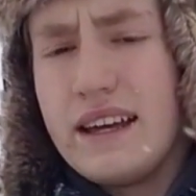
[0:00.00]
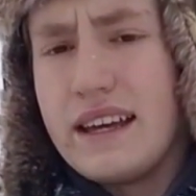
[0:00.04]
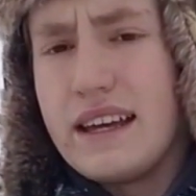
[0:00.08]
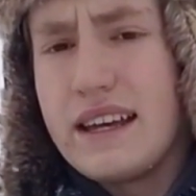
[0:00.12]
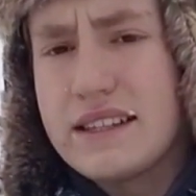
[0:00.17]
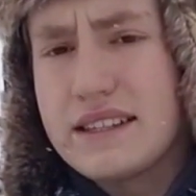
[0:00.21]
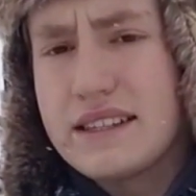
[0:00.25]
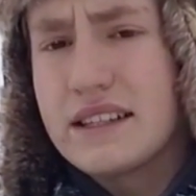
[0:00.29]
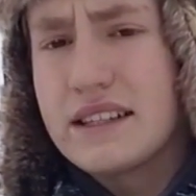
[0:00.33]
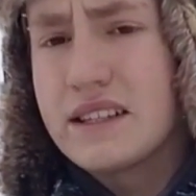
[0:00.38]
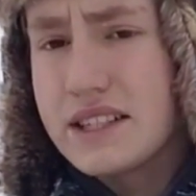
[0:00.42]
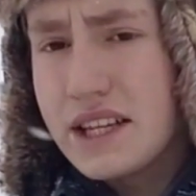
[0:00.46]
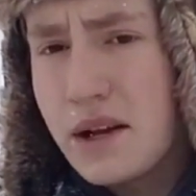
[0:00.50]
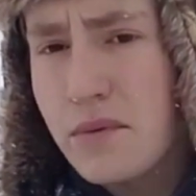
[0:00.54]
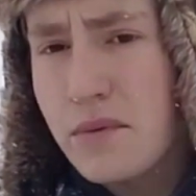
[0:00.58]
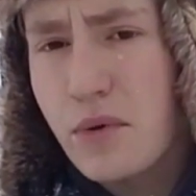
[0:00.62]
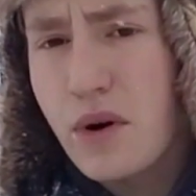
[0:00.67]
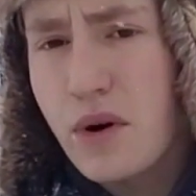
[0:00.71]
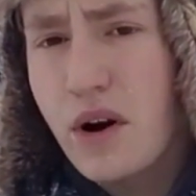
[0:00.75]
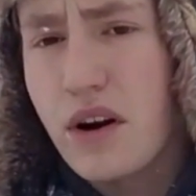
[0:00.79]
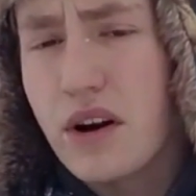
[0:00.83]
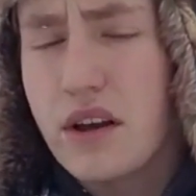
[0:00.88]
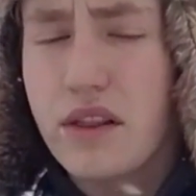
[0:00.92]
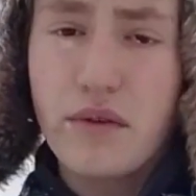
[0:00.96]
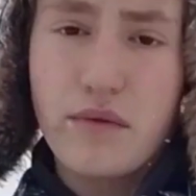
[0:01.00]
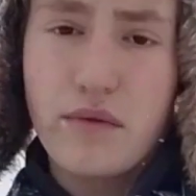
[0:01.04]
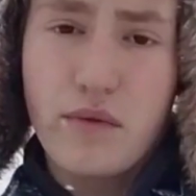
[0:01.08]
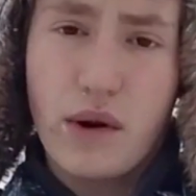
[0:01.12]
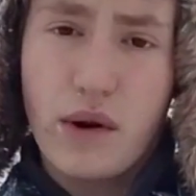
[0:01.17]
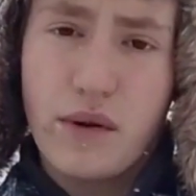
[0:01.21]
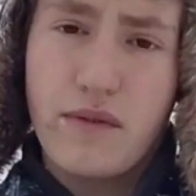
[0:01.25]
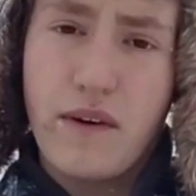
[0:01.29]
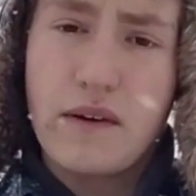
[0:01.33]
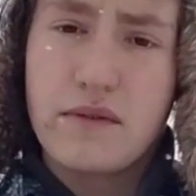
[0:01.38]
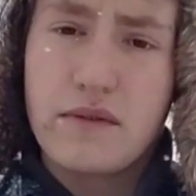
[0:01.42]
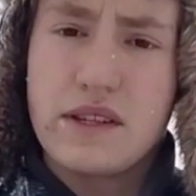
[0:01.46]
its contemporary, the
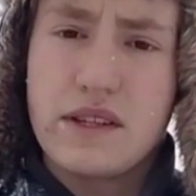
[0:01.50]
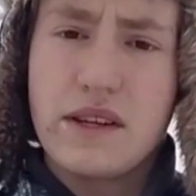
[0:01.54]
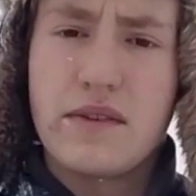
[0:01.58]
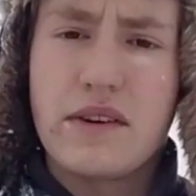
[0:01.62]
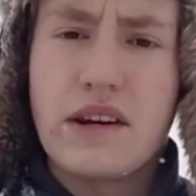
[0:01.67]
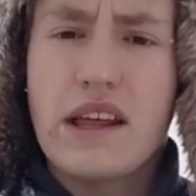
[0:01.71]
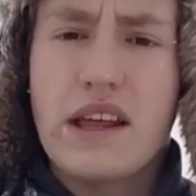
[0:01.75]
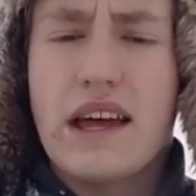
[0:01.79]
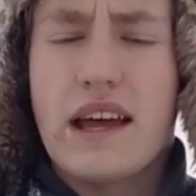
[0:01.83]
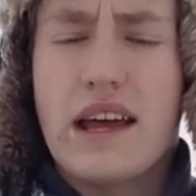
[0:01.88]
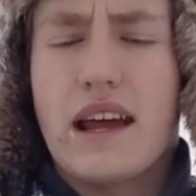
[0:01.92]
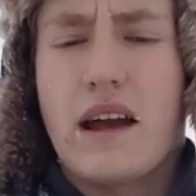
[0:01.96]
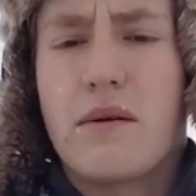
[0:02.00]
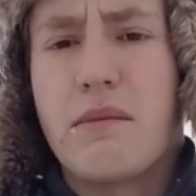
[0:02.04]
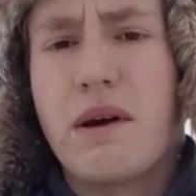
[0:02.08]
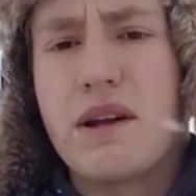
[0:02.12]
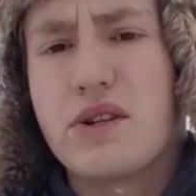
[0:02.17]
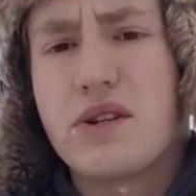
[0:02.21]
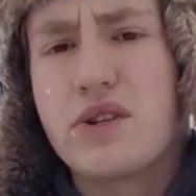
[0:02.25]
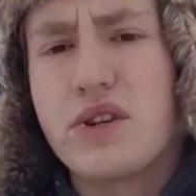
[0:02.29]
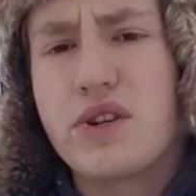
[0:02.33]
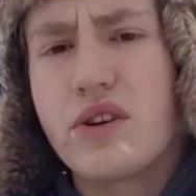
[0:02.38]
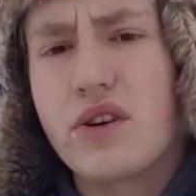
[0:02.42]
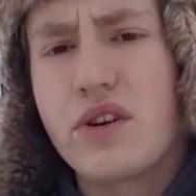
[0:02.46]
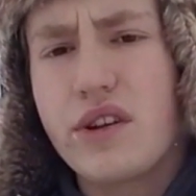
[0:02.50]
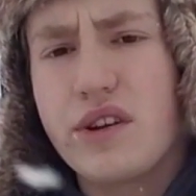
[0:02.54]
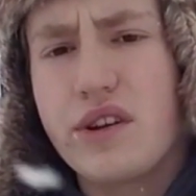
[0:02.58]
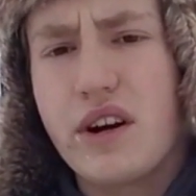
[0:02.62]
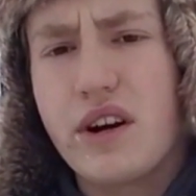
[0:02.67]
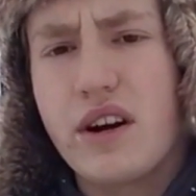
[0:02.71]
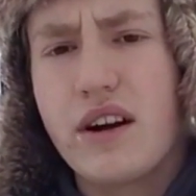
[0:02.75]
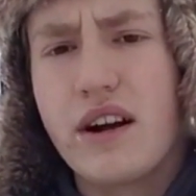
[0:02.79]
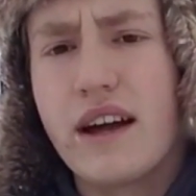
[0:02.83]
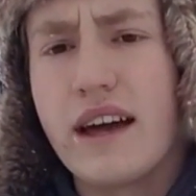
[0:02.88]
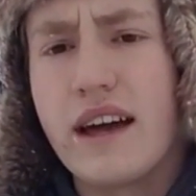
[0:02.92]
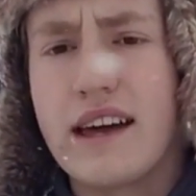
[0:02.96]
4570, like I mentioned
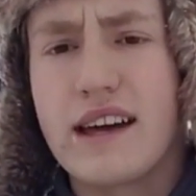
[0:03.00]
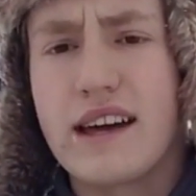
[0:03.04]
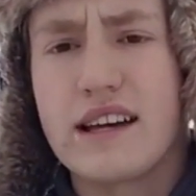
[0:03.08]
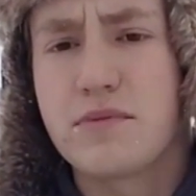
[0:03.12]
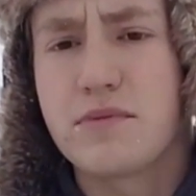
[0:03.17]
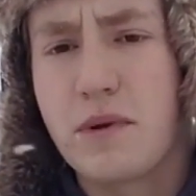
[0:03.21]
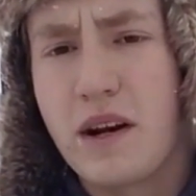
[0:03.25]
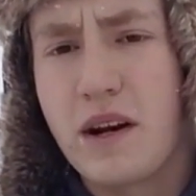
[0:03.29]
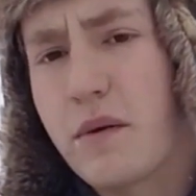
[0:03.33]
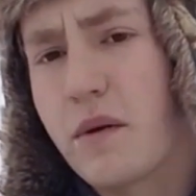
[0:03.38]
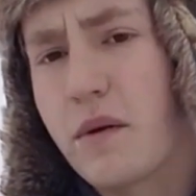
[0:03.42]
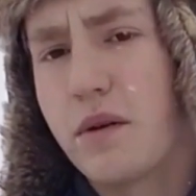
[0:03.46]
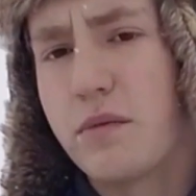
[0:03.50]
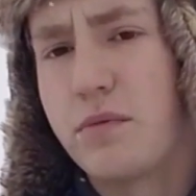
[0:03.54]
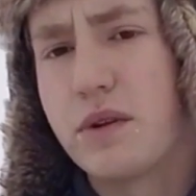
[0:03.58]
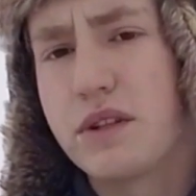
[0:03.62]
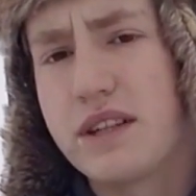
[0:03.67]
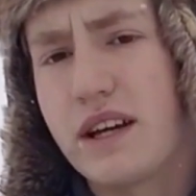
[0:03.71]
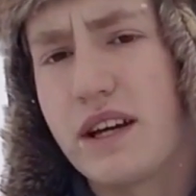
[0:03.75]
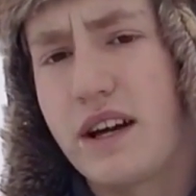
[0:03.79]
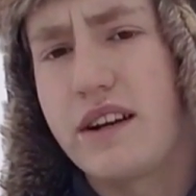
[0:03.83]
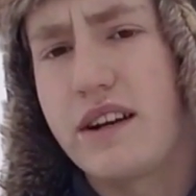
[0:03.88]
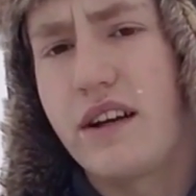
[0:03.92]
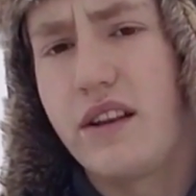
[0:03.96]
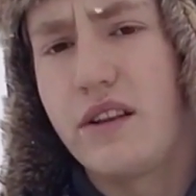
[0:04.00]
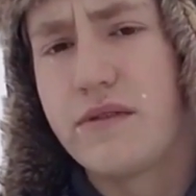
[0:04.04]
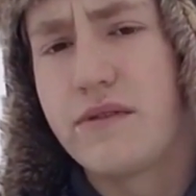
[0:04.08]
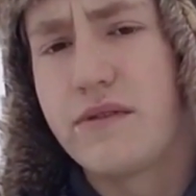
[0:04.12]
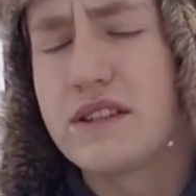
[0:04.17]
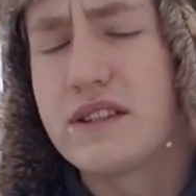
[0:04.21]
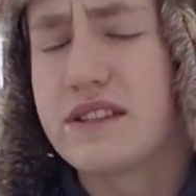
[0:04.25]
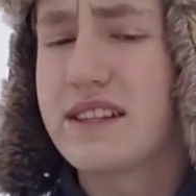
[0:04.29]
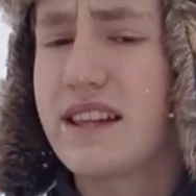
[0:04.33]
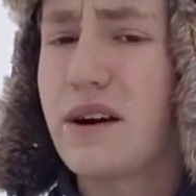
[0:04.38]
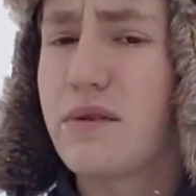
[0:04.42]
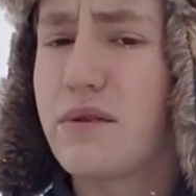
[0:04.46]
earlier, has been able to put down
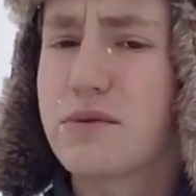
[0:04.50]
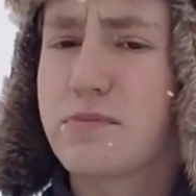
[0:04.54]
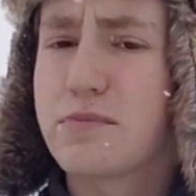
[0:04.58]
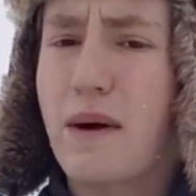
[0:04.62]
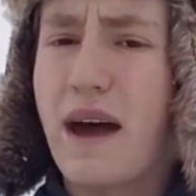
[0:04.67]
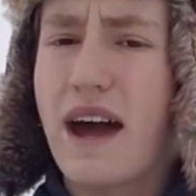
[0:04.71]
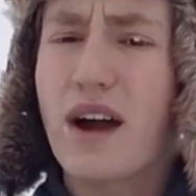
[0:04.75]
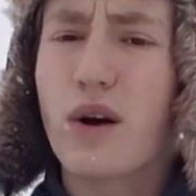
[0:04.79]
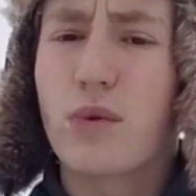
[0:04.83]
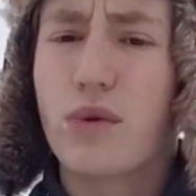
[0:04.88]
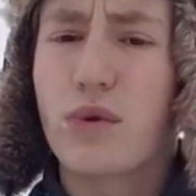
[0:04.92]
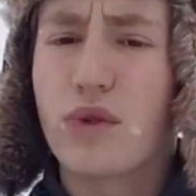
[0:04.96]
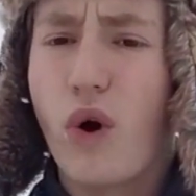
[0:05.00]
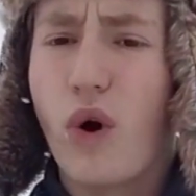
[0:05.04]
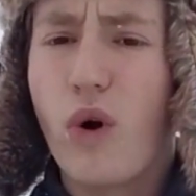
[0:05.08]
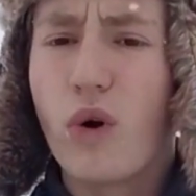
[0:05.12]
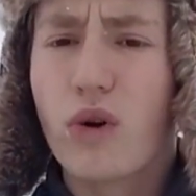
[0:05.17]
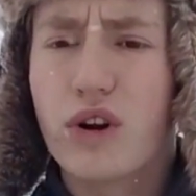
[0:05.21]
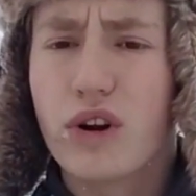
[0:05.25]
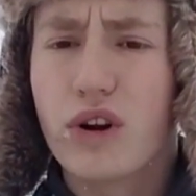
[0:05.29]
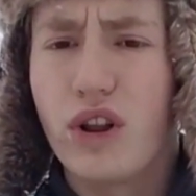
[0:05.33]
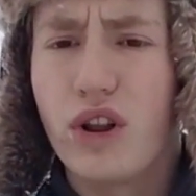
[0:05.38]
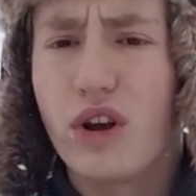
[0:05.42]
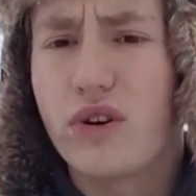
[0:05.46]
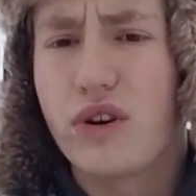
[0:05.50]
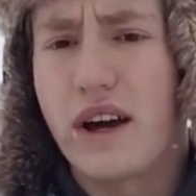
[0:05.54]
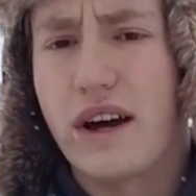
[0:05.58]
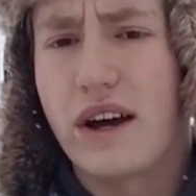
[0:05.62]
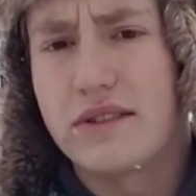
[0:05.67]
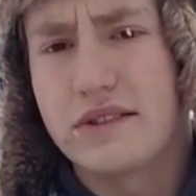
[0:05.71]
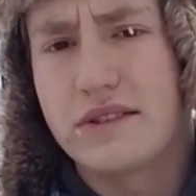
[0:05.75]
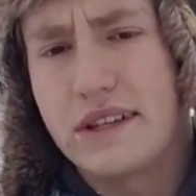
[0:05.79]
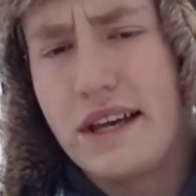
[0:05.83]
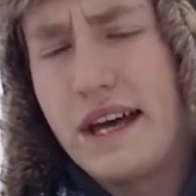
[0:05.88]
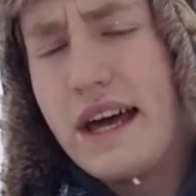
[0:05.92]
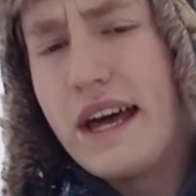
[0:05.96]
elephants, and that was back with older
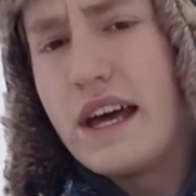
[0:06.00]
loadouts.